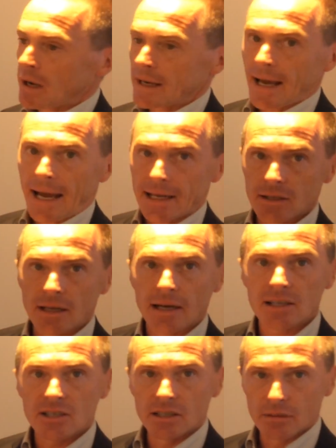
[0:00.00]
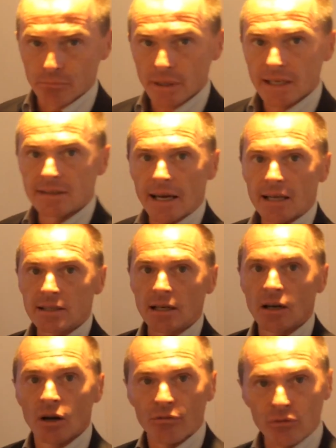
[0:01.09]
by analyzing the big data
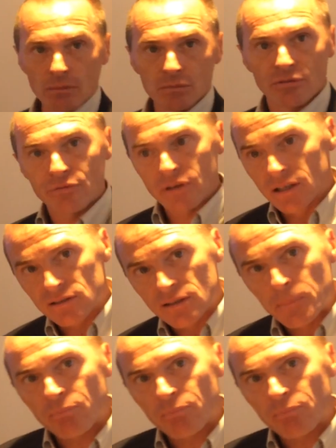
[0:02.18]
from the field,